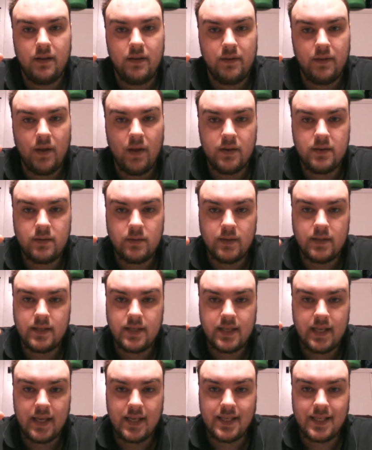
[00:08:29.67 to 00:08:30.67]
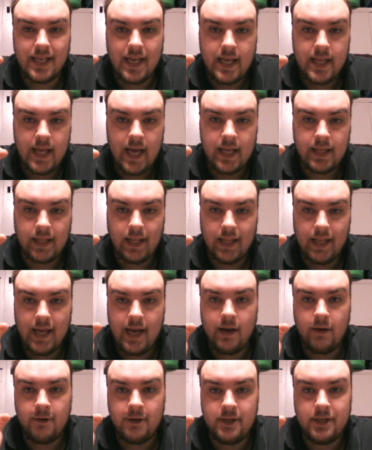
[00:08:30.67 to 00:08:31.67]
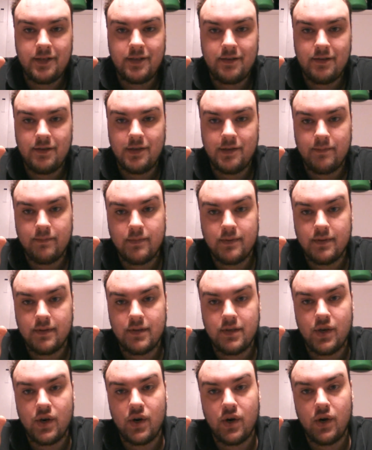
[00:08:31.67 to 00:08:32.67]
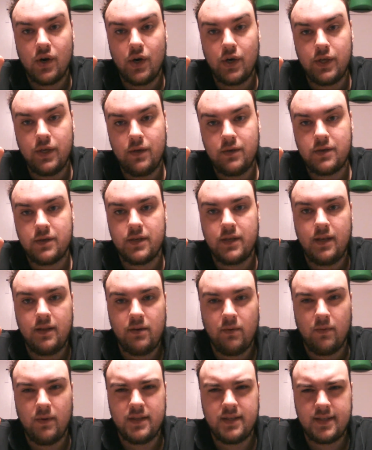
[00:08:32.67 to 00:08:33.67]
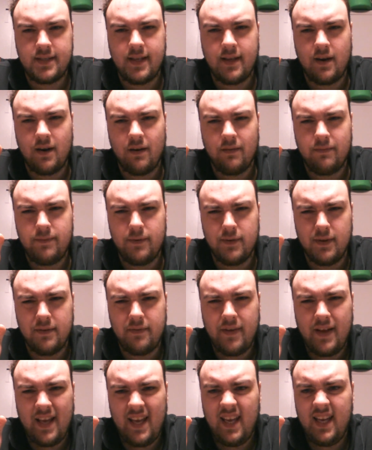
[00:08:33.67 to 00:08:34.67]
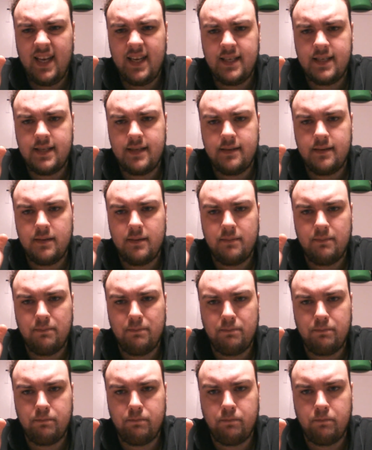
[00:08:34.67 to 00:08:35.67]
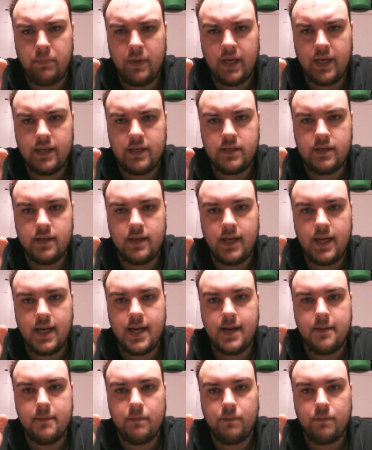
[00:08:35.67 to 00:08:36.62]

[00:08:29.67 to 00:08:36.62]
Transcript: Those ones that say that the loudest are usually the ones that are full of hate, bigotry,